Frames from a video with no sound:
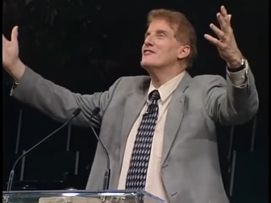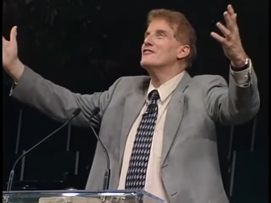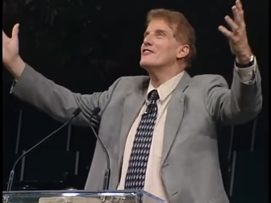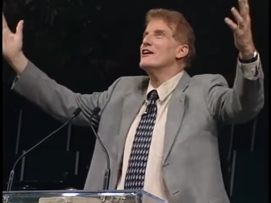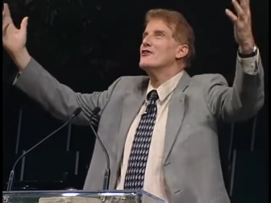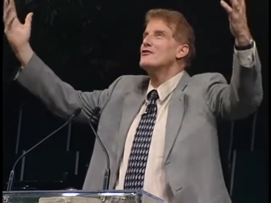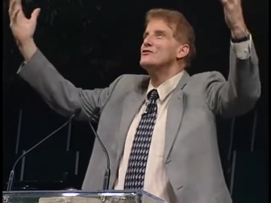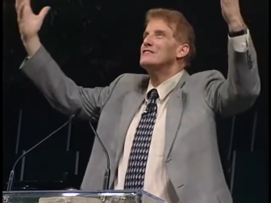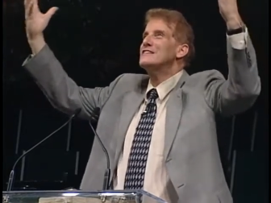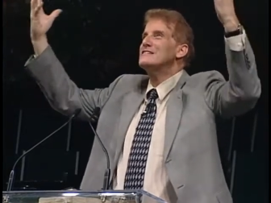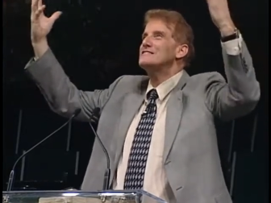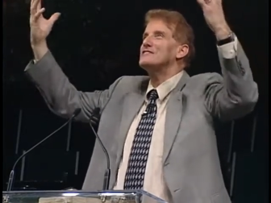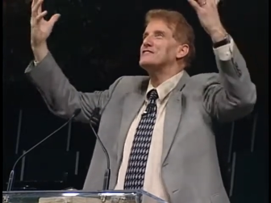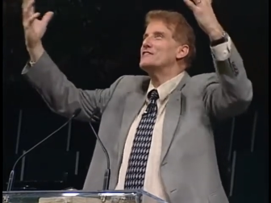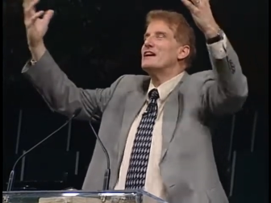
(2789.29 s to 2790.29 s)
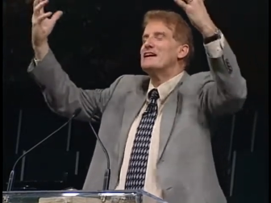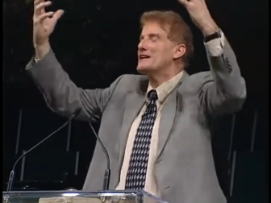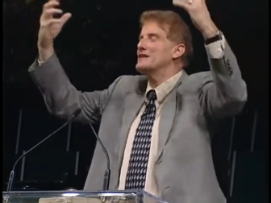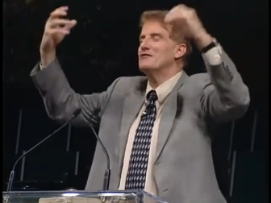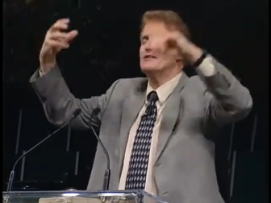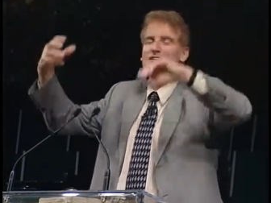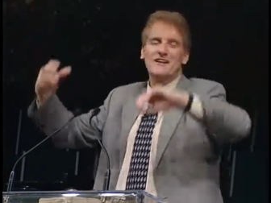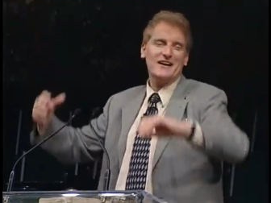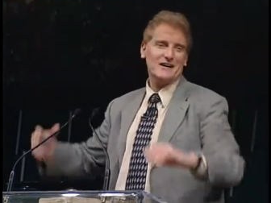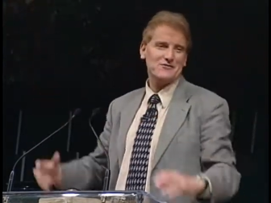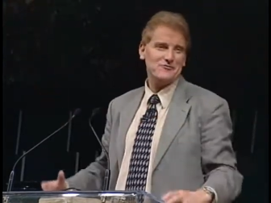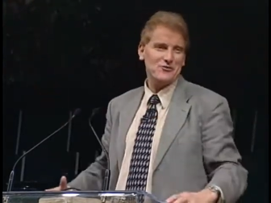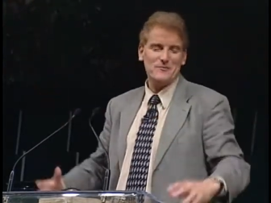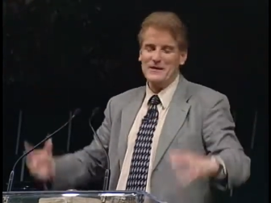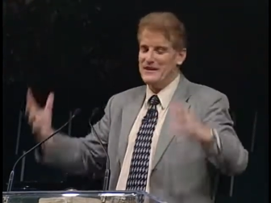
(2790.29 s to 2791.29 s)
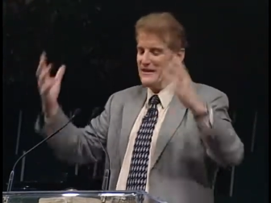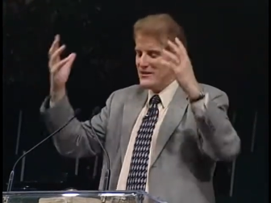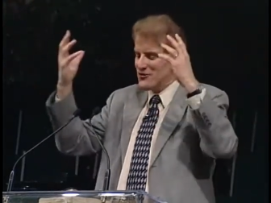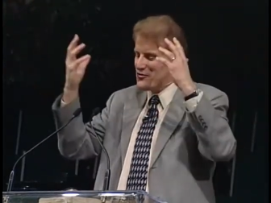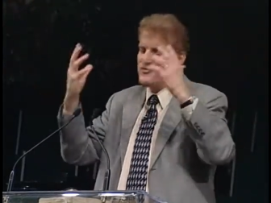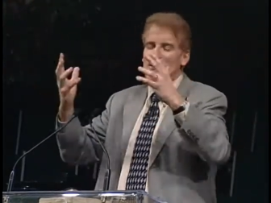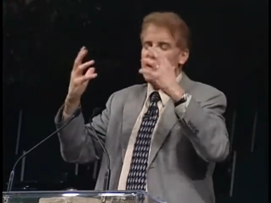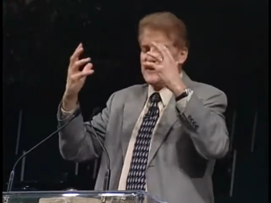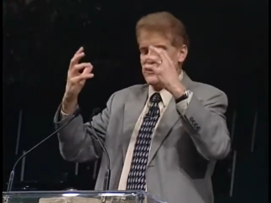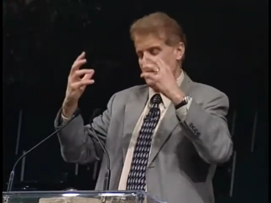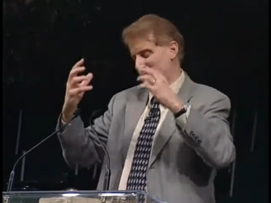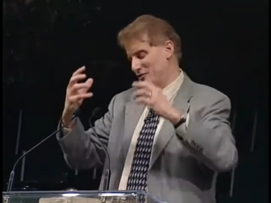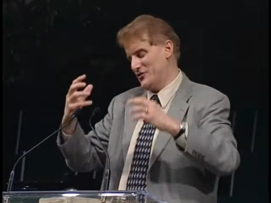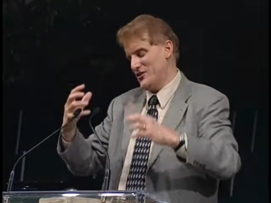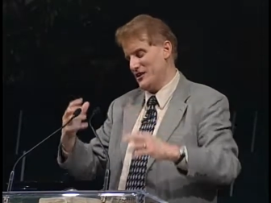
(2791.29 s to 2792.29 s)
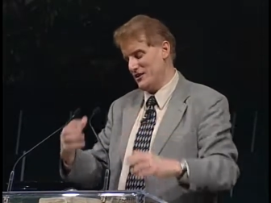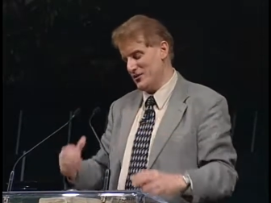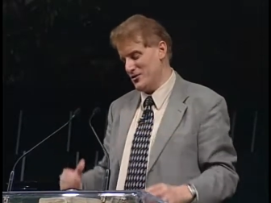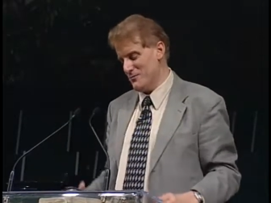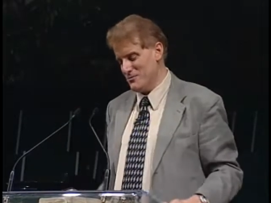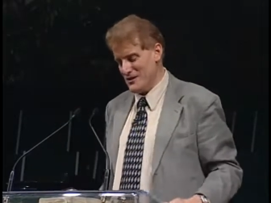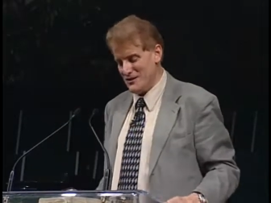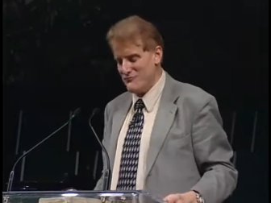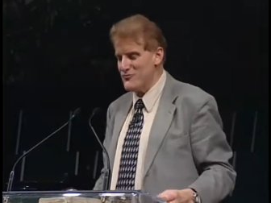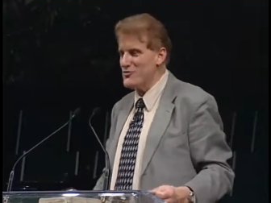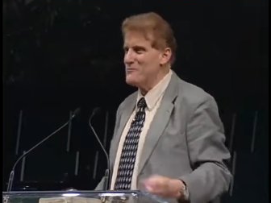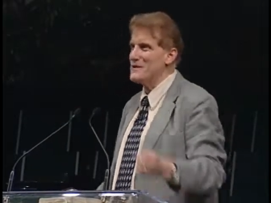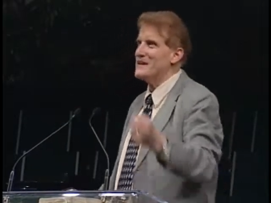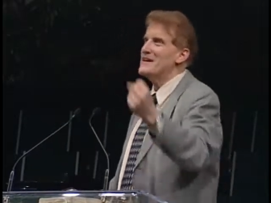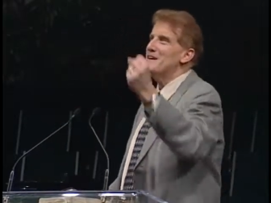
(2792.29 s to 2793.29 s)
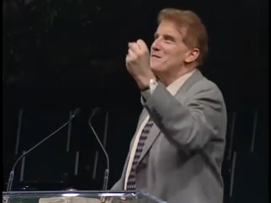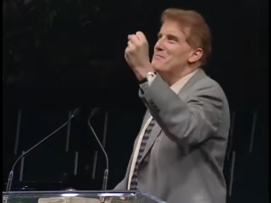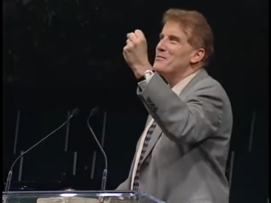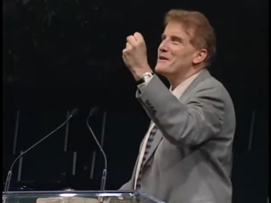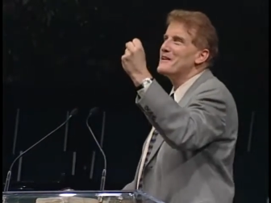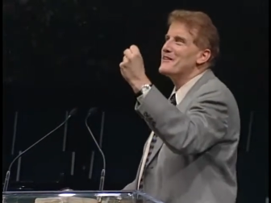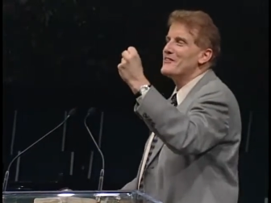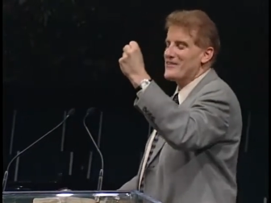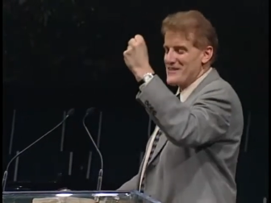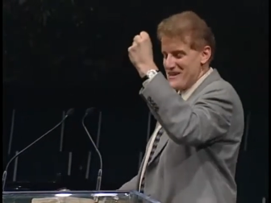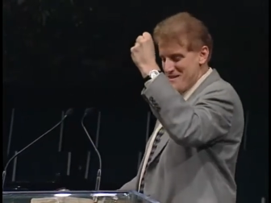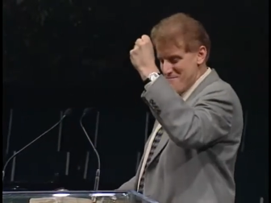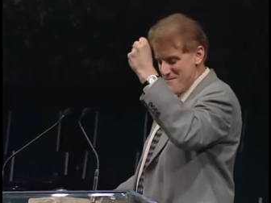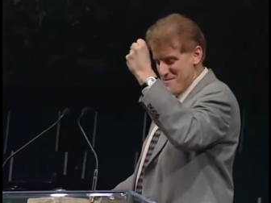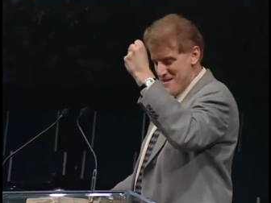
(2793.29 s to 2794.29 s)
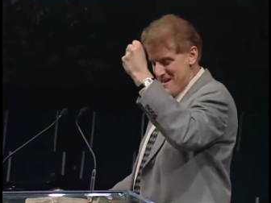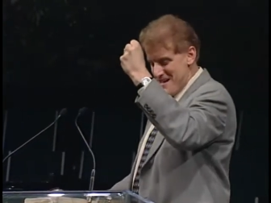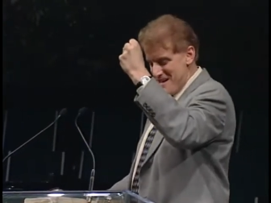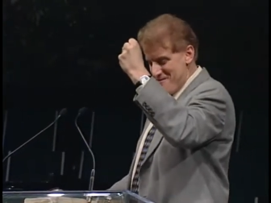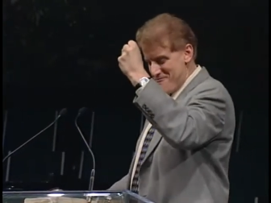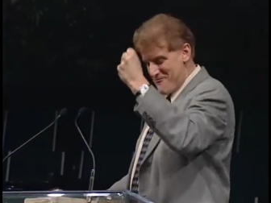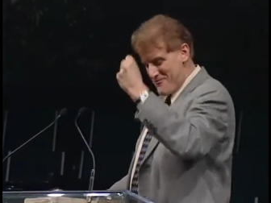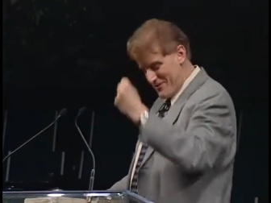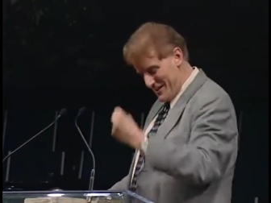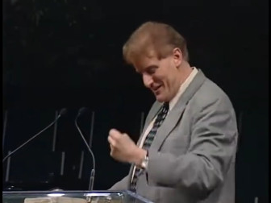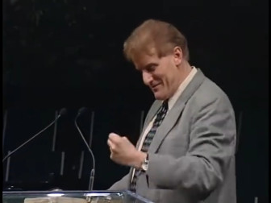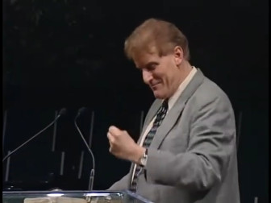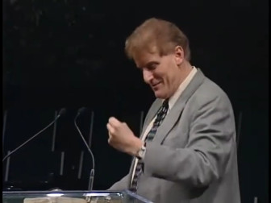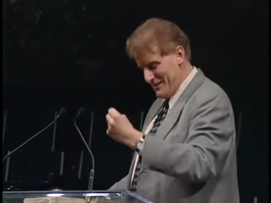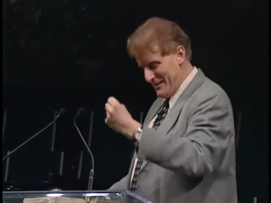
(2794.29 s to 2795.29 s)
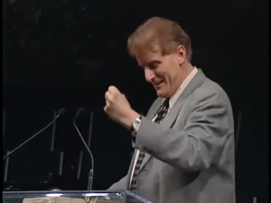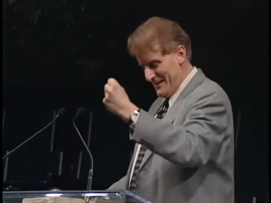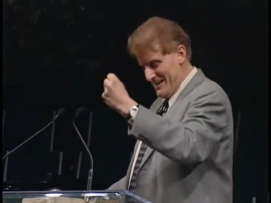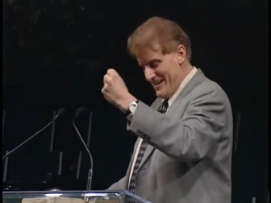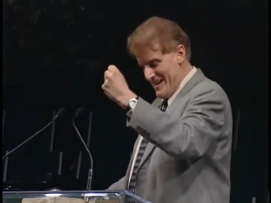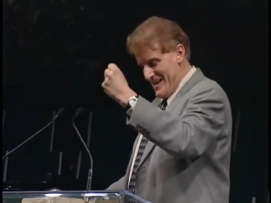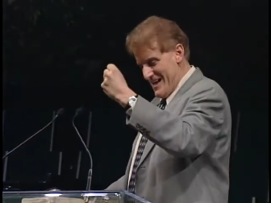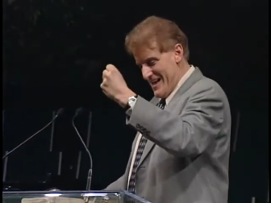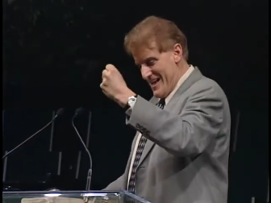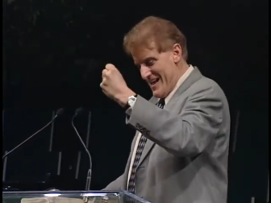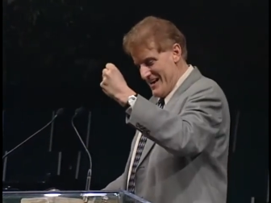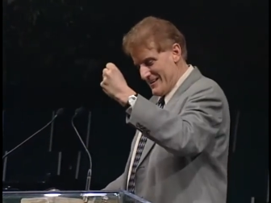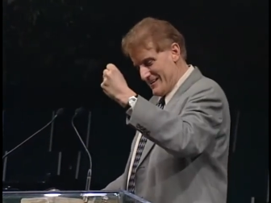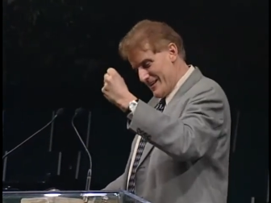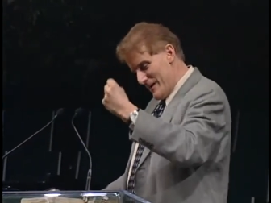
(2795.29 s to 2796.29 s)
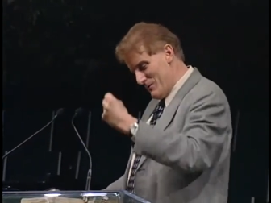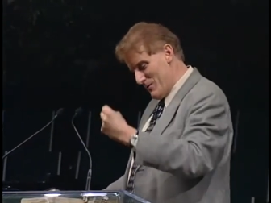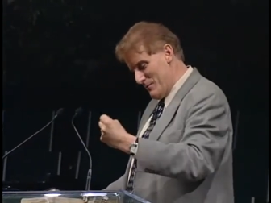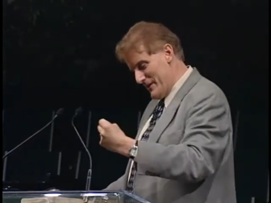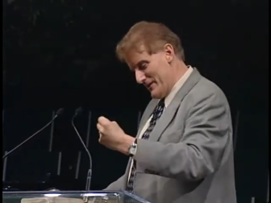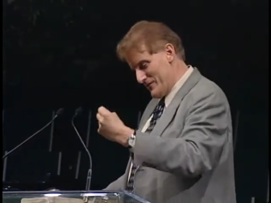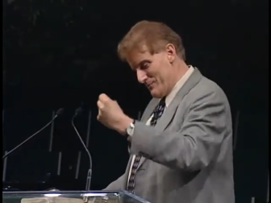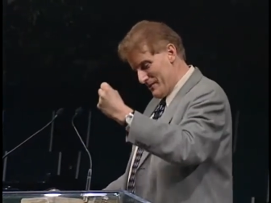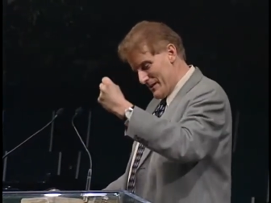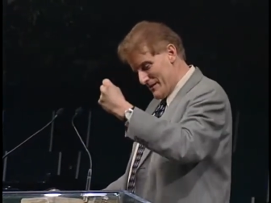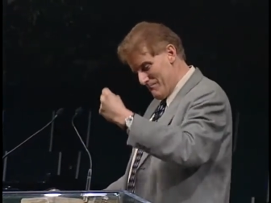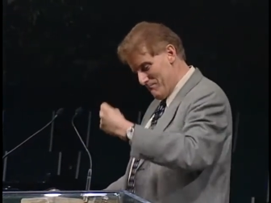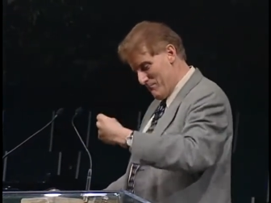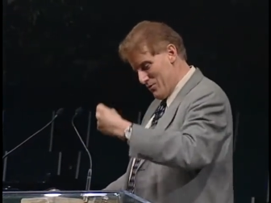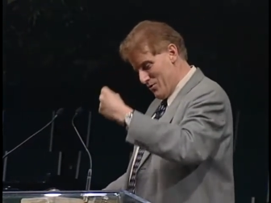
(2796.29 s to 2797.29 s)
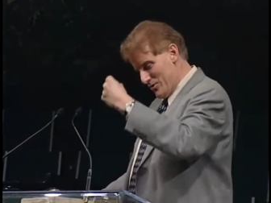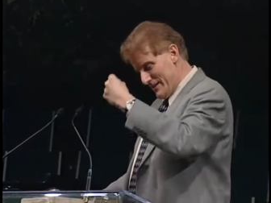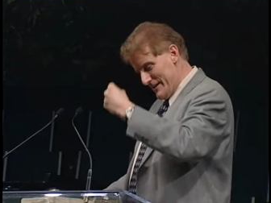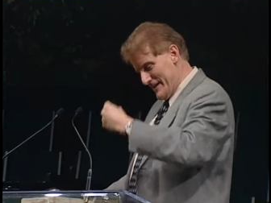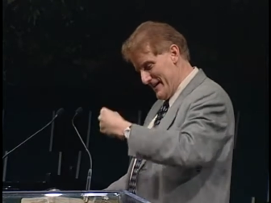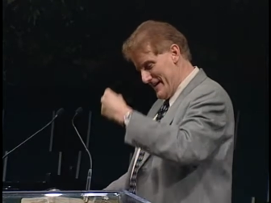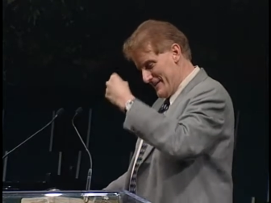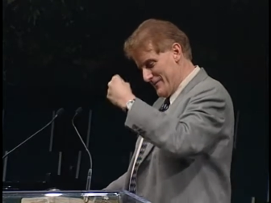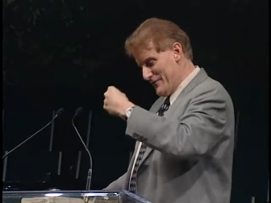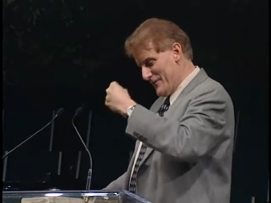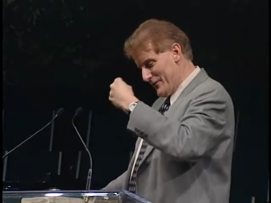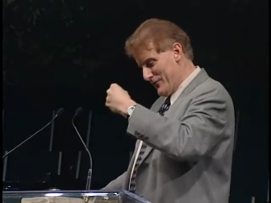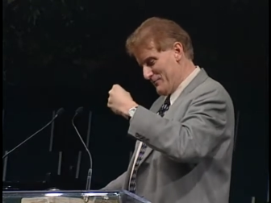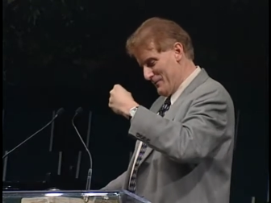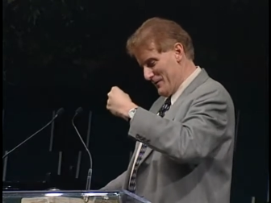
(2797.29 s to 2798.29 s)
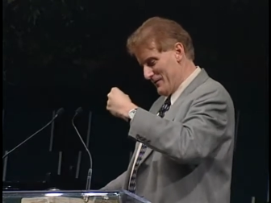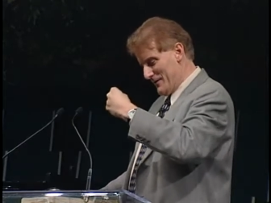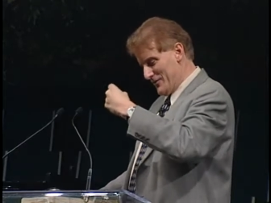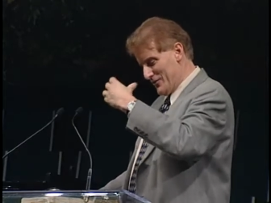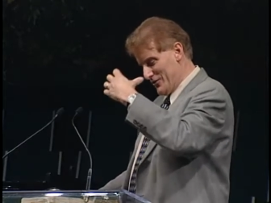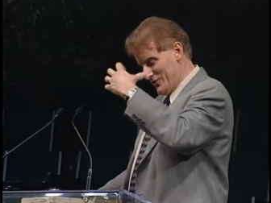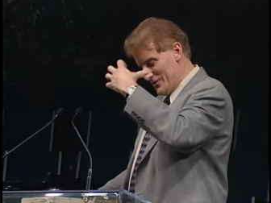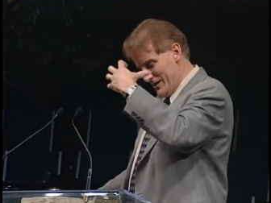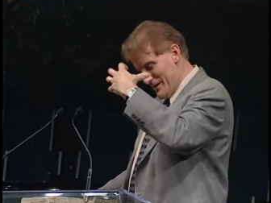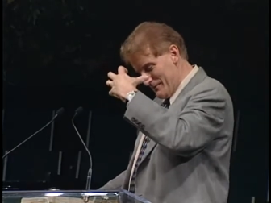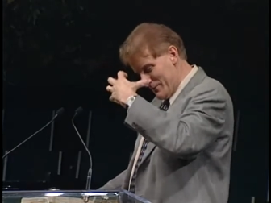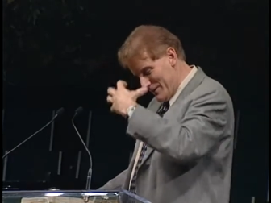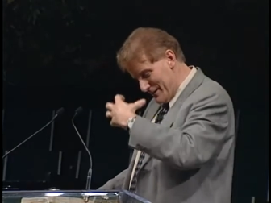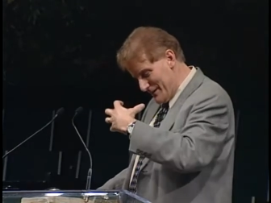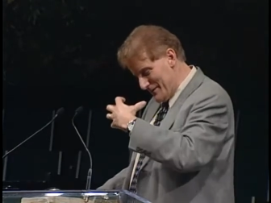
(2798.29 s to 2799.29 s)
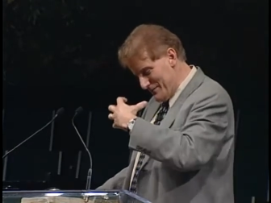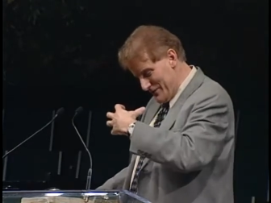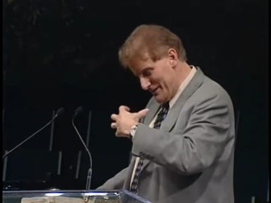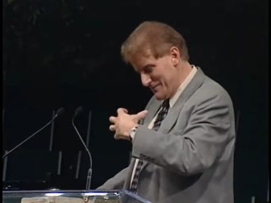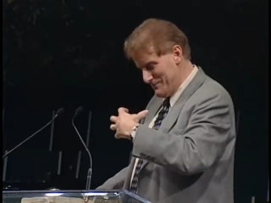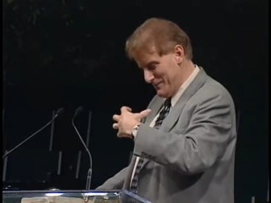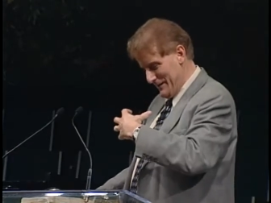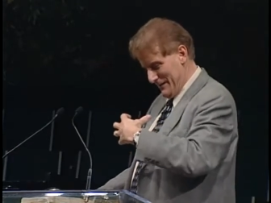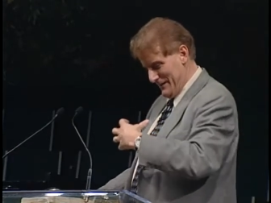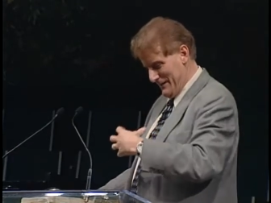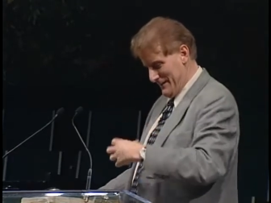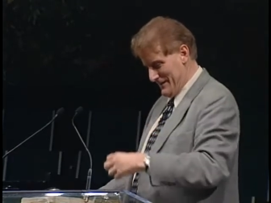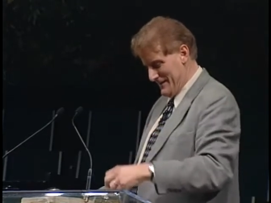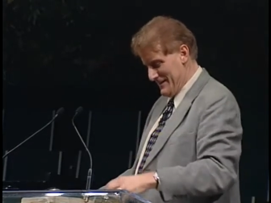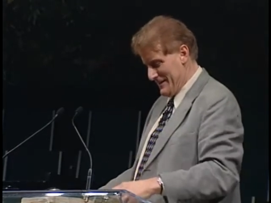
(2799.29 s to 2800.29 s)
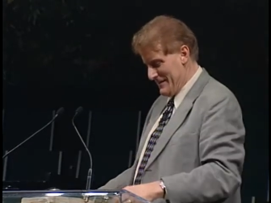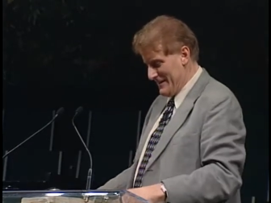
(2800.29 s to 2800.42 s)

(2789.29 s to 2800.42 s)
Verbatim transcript: And you say, Lord Jesus, thank you for dying for me. Thank you for shedding your blood for me. Please come, forgive me, and enable me to become born again of the Spirit as you come to live in me.